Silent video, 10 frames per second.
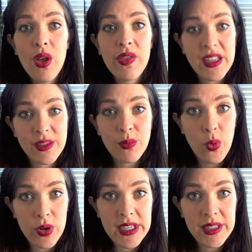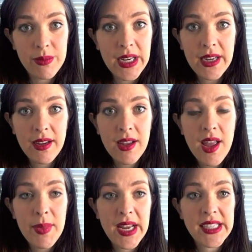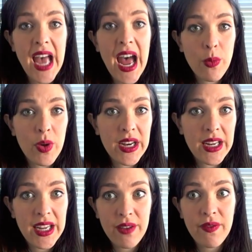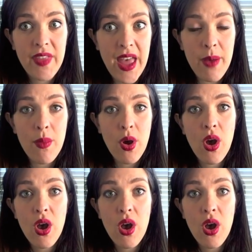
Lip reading: that's important to me because I want to give them